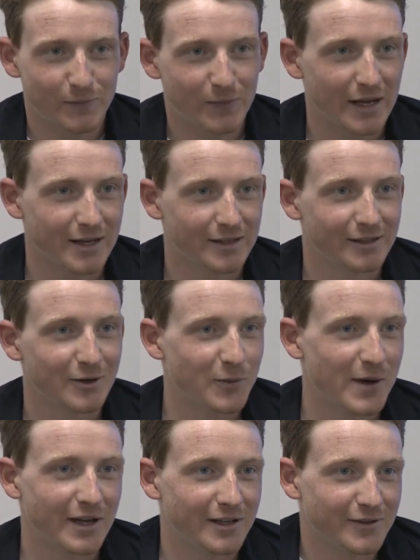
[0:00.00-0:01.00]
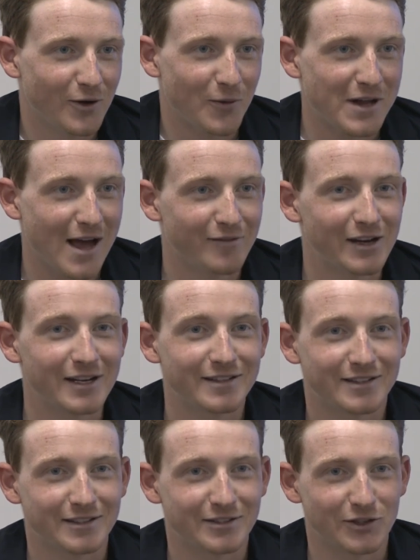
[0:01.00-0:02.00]
playing a little bit, and not really having
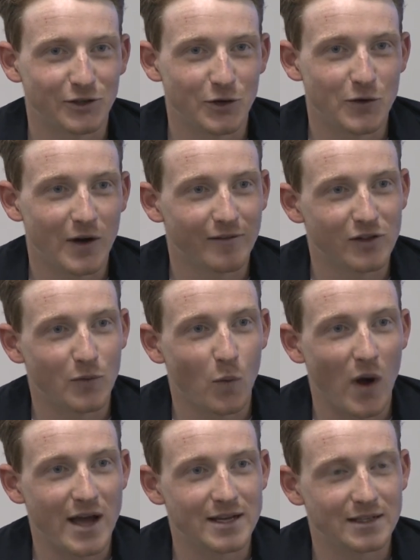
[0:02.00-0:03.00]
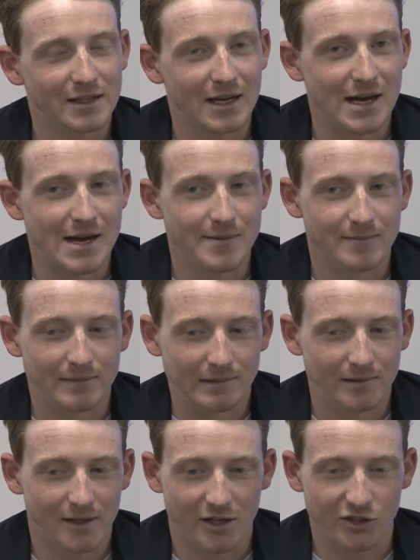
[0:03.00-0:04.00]
anything to do other than wait. Um,
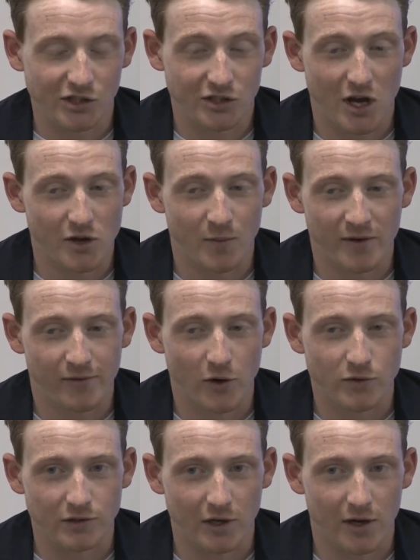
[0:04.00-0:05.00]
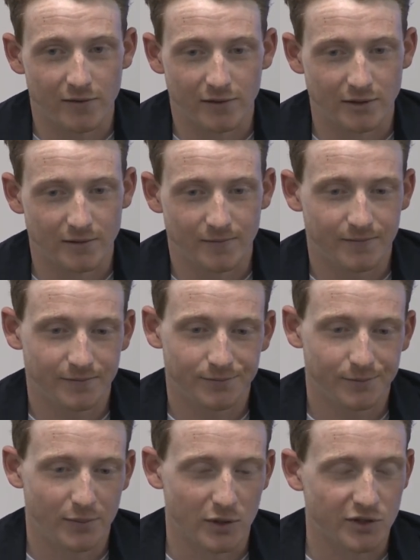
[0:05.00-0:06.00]
I just turned my phones off and
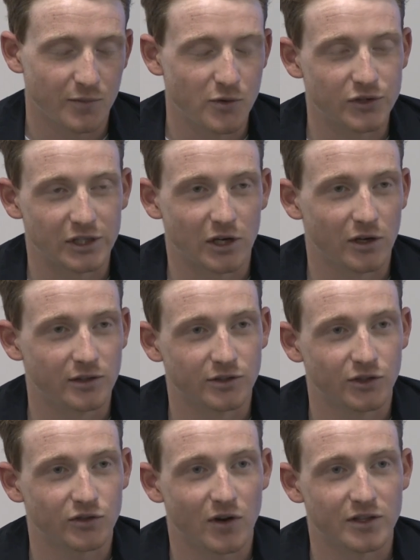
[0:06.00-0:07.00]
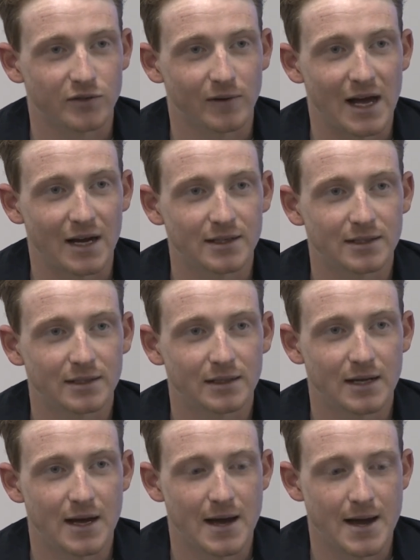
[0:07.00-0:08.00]
put some music on and just tried to relax.
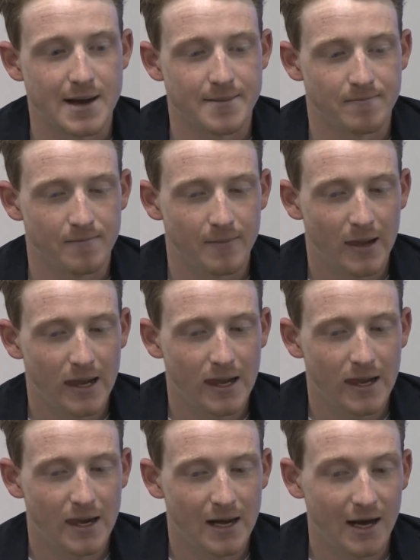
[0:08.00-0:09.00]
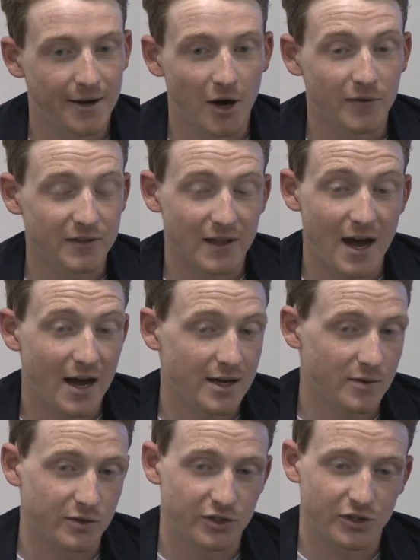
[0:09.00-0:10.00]
Um, and after that,
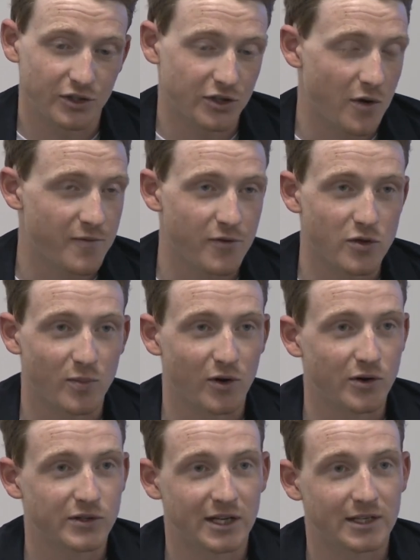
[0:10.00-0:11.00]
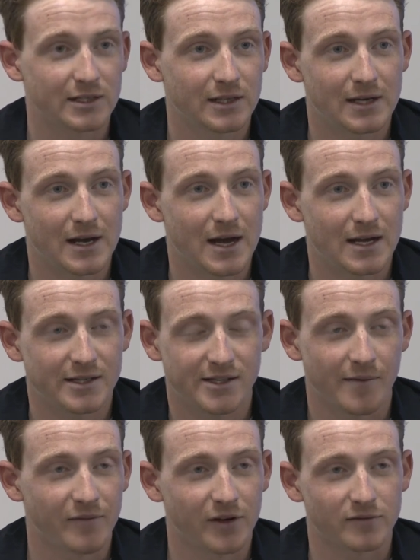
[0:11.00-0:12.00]
it was just going through the process. Uh, it's
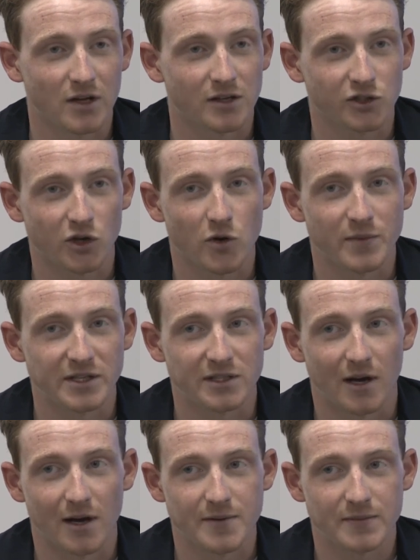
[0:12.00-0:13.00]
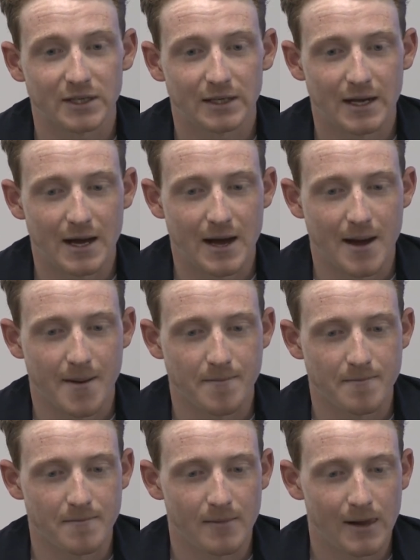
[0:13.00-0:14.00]
something I've done so many times.
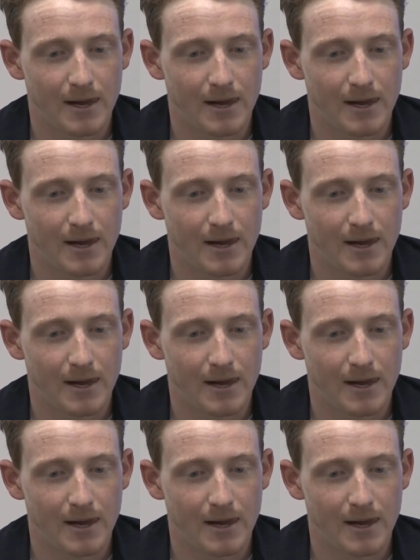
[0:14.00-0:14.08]
Um,